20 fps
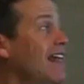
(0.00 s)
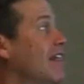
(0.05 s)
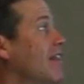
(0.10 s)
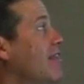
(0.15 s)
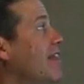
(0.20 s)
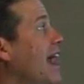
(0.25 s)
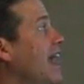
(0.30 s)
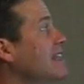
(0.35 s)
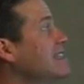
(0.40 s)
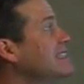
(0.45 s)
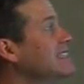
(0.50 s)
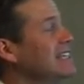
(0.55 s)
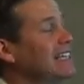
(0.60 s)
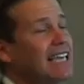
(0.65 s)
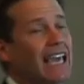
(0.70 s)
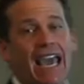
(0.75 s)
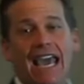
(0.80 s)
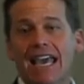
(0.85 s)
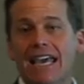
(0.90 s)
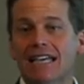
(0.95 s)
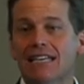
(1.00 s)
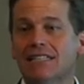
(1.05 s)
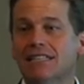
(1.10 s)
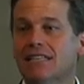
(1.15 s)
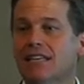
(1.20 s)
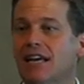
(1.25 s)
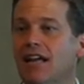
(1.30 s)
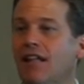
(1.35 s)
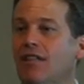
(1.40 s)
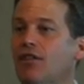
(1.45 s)
That's the
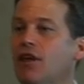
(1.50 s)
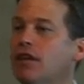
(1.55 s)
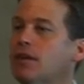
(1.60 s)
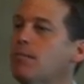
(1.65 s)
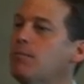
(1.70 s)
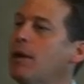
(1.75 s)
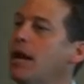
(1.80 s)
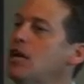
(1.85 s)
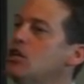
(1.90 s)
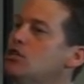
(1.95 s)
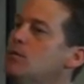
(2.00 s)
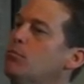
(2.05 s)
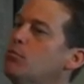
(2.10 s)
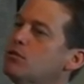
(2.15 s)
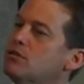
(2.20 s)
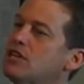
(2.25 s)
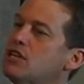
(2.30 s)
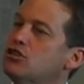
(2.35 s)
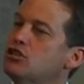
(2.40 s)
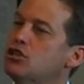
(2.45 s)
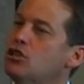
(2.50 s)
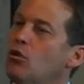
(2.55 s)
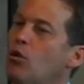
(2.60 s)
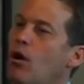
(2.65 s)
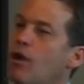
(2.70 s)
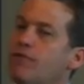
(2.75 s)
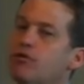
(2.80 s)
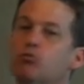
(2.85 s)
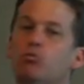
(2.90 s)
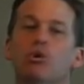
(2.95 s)
case that the patient presents to your
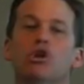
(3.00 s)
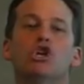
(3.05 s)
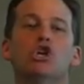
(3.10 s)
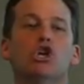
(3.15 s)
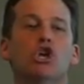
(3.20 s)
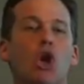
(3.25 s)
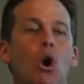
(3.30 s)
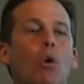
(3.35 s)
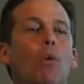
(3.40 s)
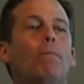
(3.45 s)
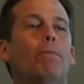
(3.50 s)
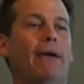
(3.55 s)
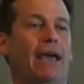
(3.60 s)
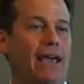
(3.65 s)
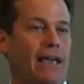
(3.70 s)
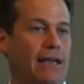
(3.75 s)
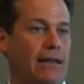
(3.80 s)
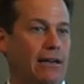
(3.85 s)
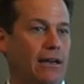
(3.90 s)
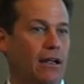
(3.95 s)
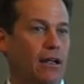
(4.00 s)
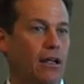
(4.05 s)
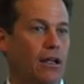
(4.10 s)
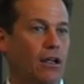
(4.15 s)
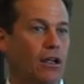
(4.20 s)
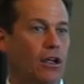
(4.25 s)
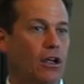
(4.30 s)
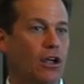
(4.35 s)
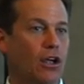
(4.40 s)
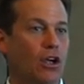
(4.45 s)
office with no pain,
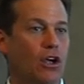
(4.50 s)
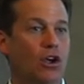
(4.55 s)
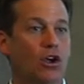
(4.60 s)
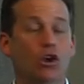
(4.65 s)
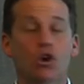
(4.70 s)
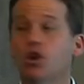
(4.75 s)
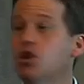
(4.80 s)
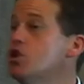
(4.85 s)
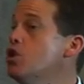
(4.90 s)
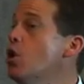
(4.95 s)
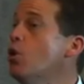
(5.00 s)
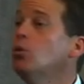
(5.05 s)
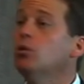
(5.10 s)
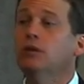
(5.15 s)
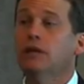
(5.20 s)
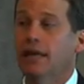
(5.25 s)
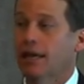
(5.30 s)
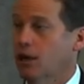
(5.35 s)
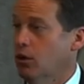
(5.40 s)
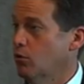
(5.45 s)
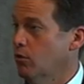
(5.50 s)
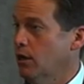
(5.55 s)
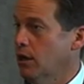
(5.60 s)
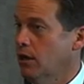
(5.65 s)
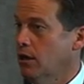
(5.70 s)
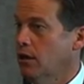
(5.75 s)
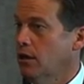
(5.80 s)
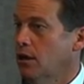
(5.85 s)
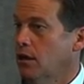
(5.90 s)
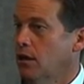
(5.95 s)
no lingering.
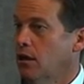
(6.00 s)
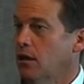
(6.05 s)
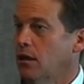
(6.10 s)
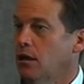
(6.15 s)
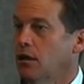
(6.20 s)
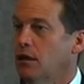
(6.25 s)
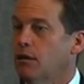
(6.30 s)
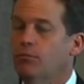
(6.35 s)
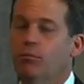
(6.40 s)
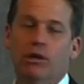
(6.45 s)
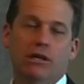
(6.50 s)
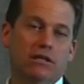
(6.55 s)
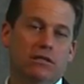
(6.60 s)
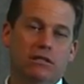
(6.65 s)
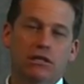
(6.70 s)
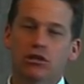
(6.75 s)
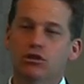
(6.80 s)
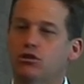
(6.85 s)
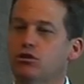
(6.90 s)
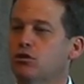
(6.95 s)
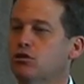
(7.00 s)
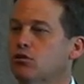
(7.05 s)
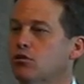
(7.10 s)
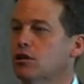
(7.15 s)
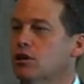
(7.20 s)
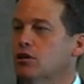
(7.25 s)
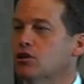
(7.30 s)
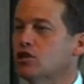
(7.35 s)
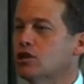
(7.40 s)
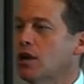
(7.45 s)
But you see Junior
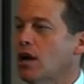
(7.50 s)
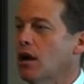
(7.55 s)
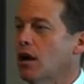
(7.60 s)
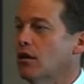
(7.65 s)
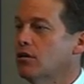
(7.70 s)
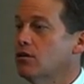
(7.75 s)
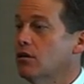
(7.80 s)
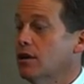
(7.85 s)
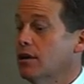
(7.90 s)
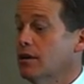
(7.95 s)
in your chair, and you're